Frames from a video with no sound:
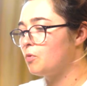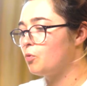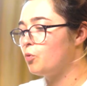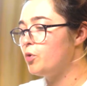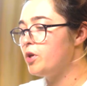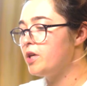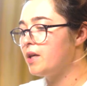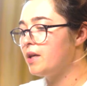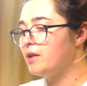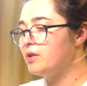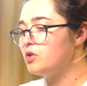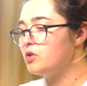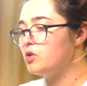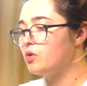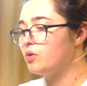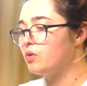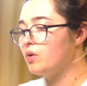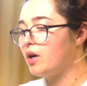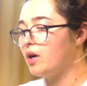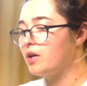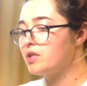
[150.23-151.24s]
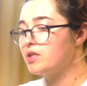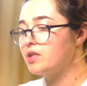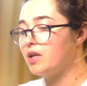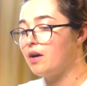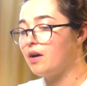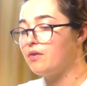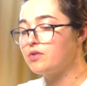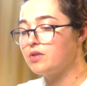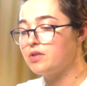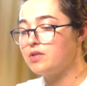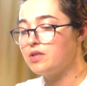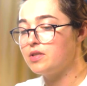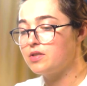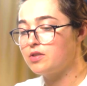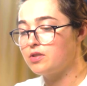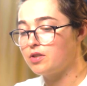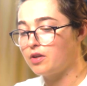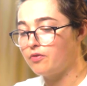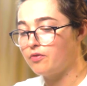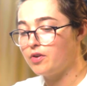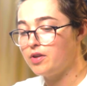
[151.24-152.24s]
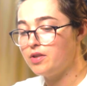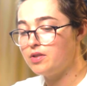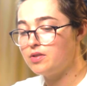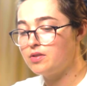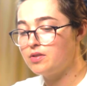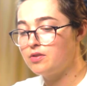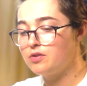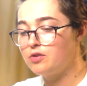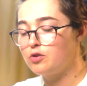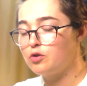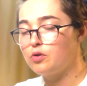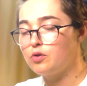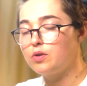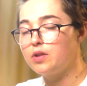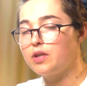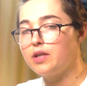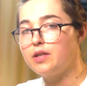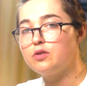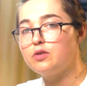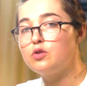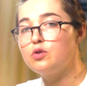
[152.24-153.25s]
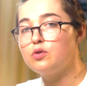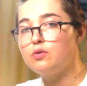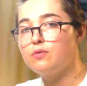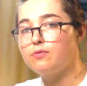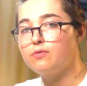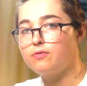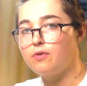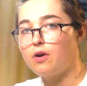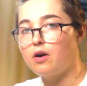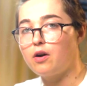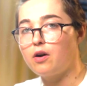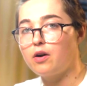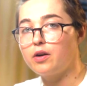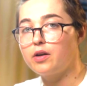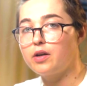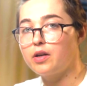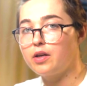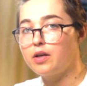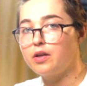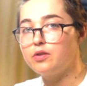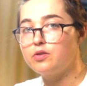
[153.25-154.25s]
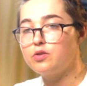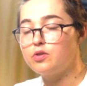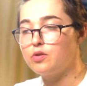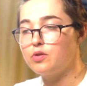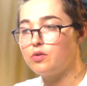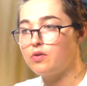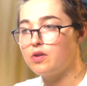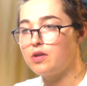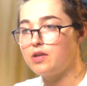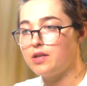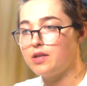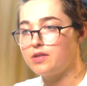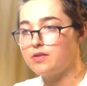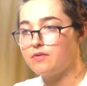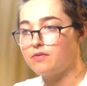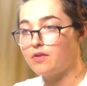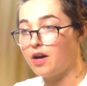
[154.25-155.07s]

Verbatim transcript: We can do ourselves a disservice to lean too far into the needs of